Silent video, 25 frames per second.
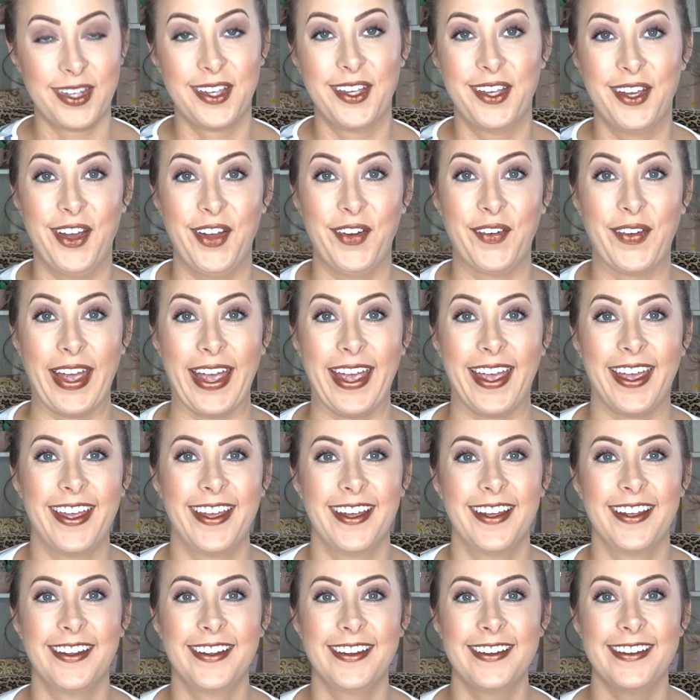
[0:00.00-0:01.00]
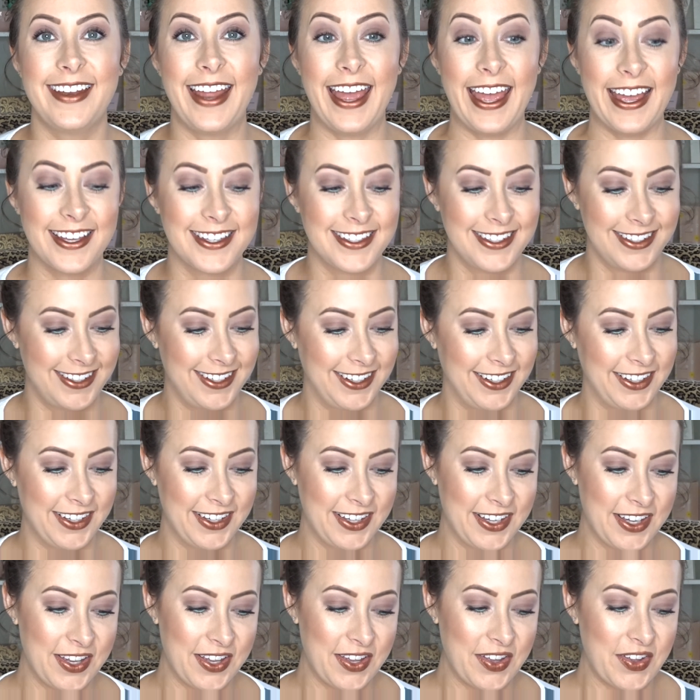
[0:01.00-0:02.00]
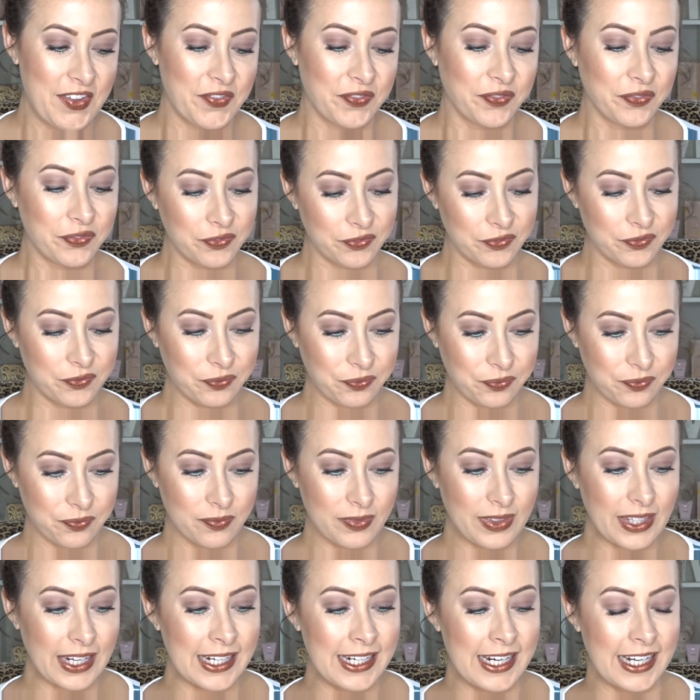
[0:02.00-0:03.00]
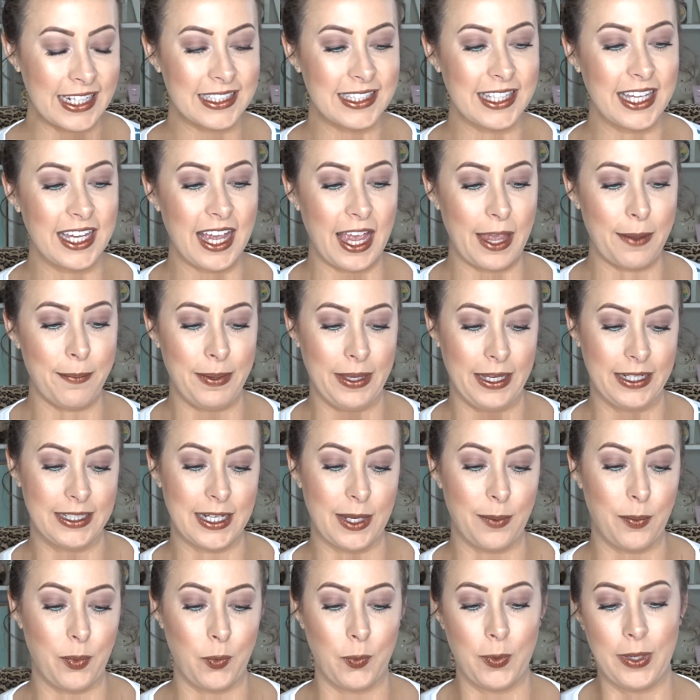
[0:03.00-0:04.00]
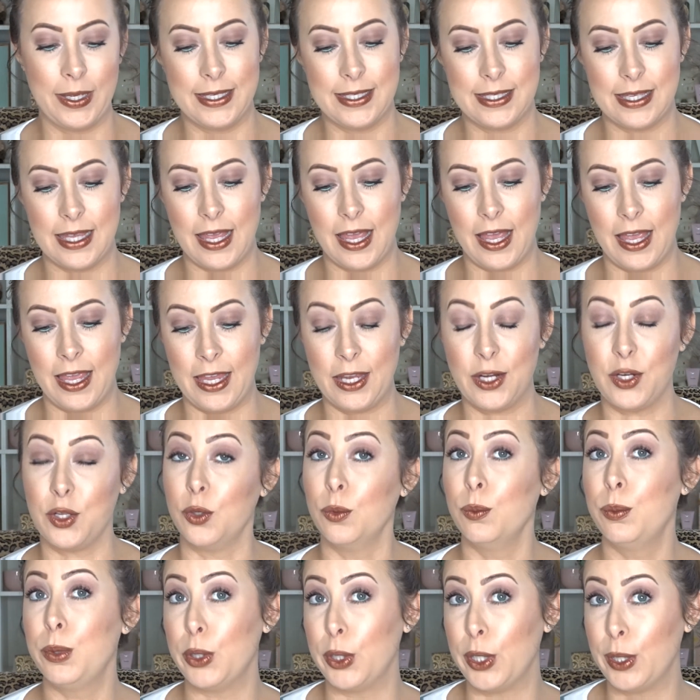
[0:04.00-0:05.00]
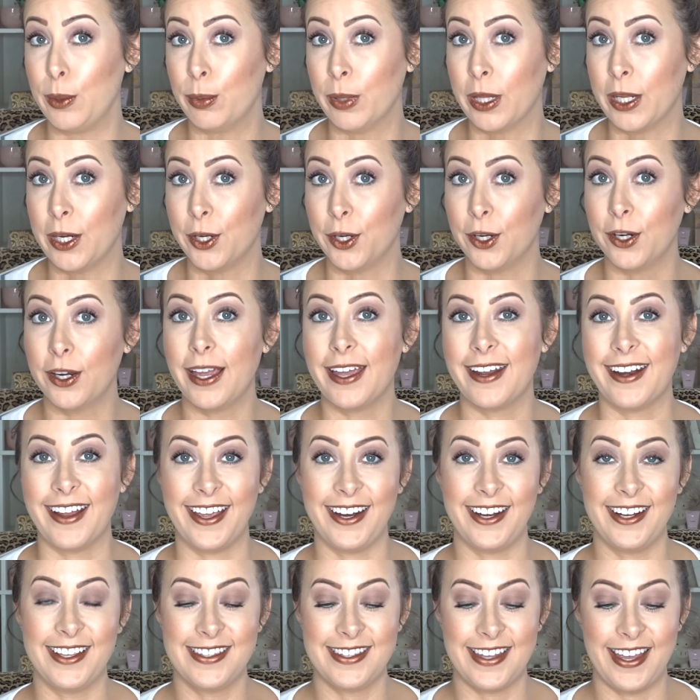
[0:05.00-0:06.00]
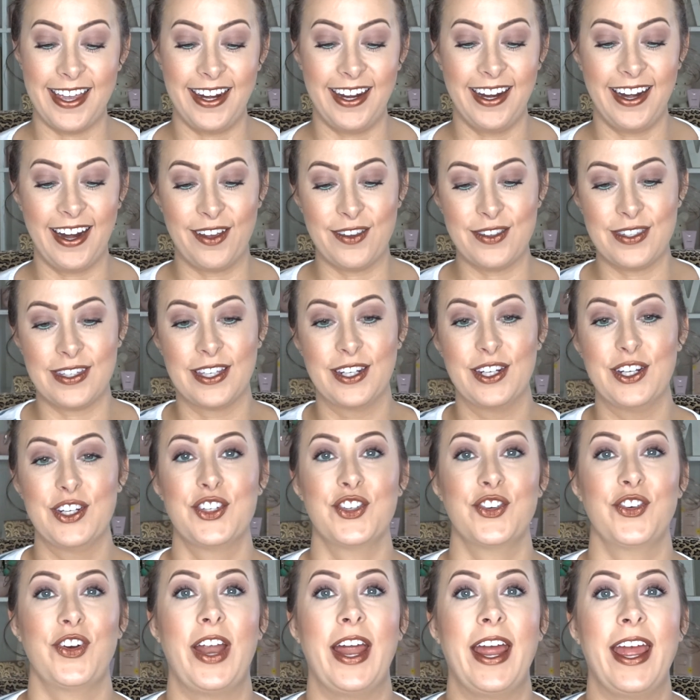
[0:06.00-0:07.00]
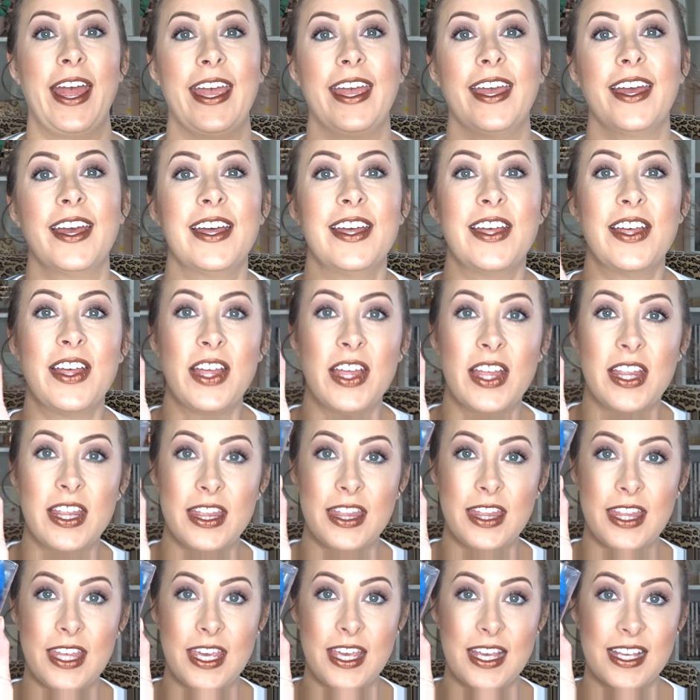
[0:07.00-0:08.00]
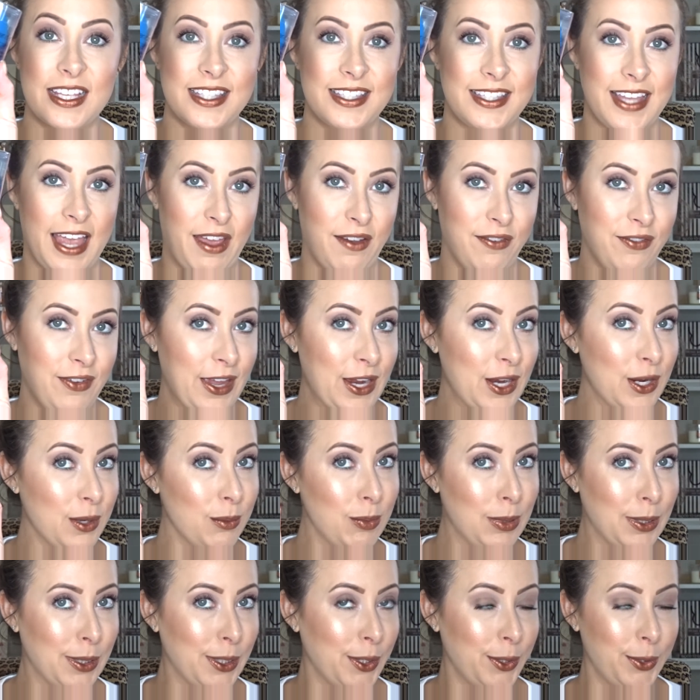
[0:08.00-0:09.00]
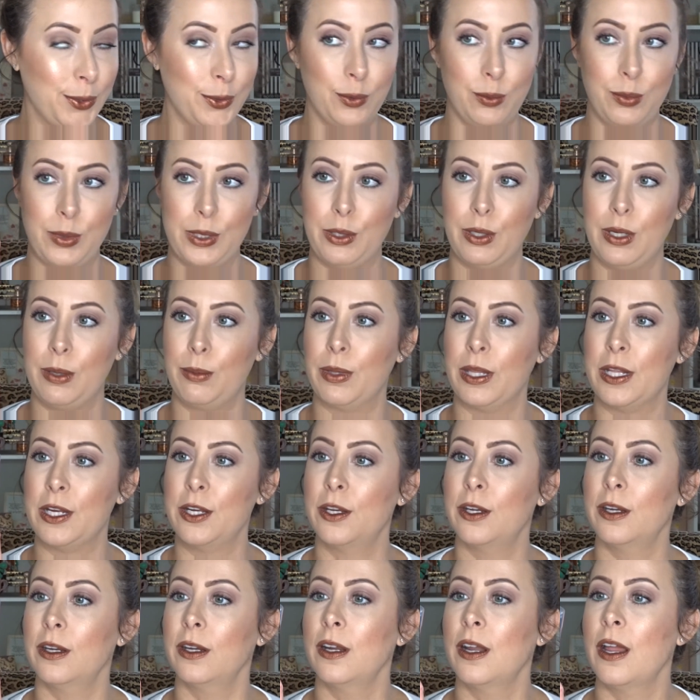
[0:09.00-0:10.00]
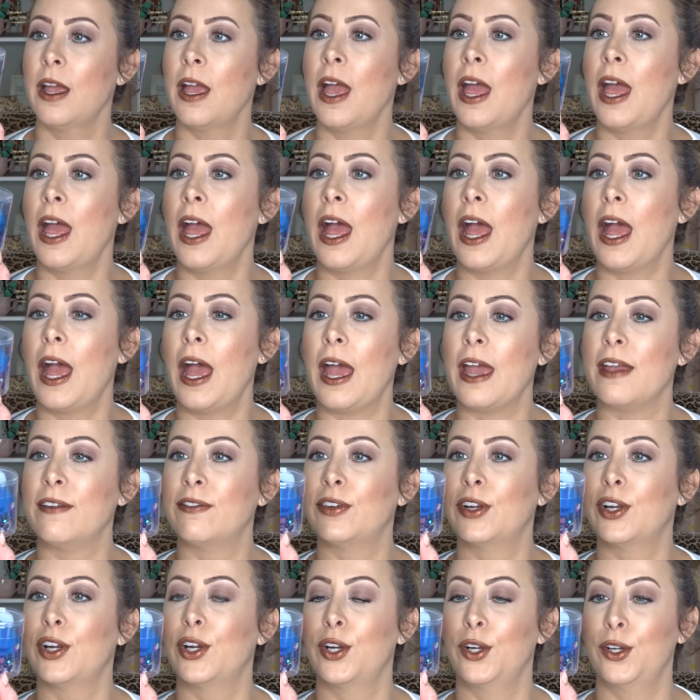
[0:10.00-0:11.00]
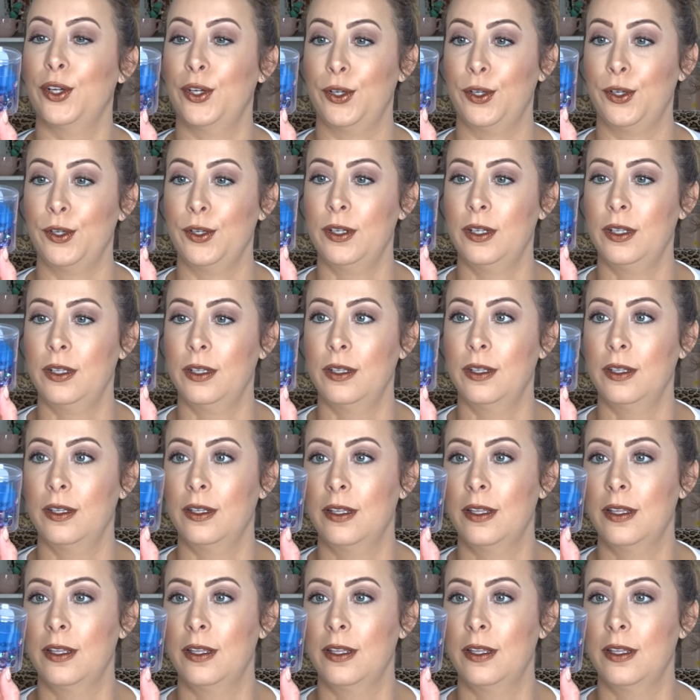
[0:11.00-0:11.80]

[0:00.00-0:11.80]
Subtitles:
Okay, next thing I picked up was a new beauty blender, and I decided I was gonna try the Sapphire Blue Beauty Blender. I've heard